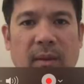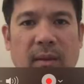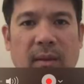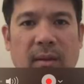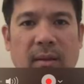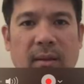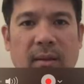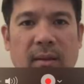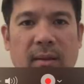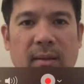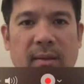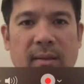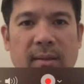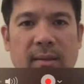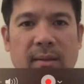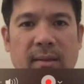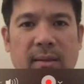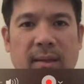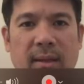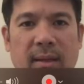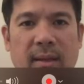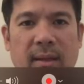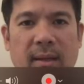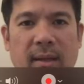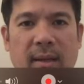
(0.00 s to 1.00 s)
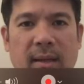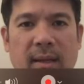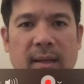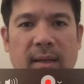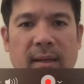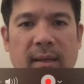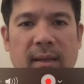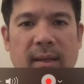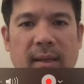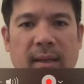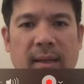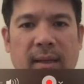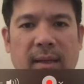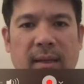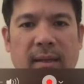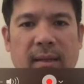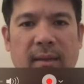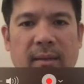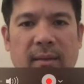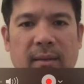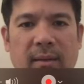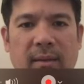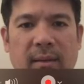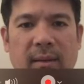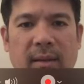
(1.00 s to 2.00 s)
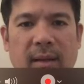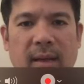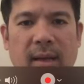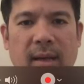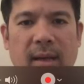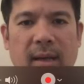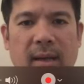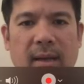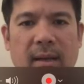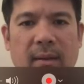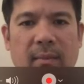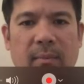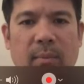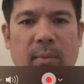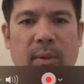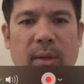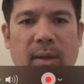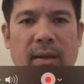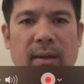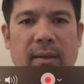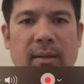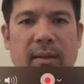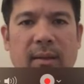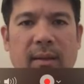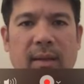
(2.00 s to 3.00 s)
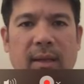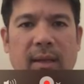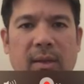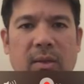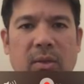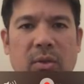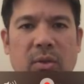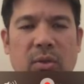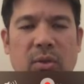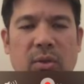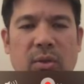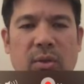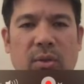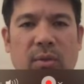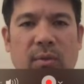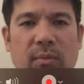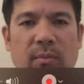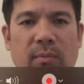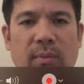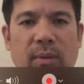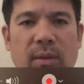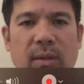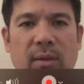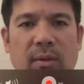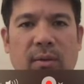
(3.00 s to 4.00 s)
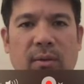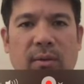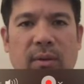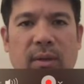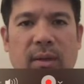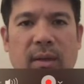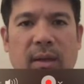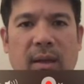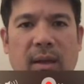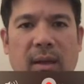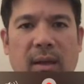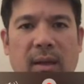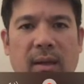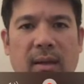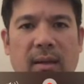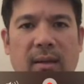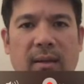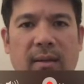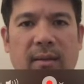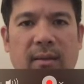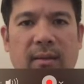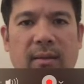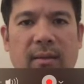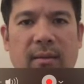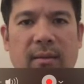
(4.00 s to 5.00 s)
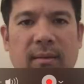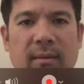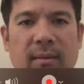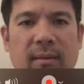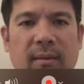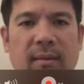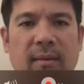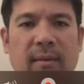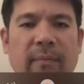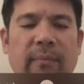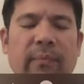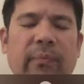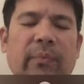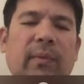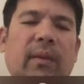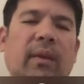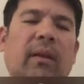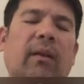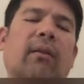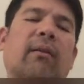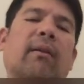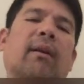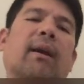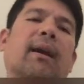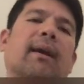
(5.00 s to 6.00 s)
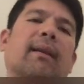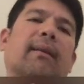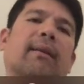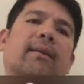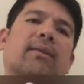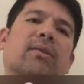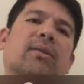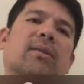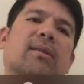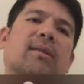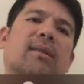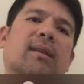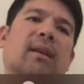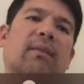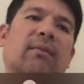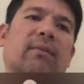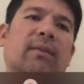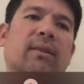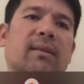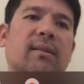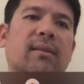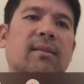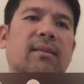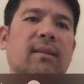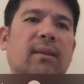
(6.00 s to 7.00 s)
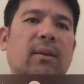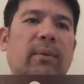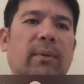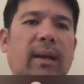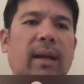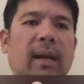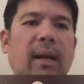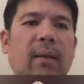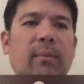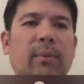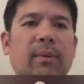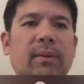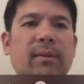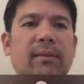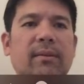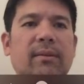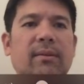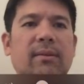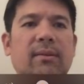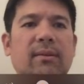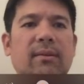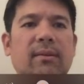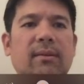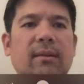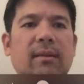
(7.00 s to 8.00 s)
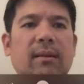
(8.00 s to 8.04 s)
It's not highlighting, blah, but that should be okay. All right, let's just save this and see what happens.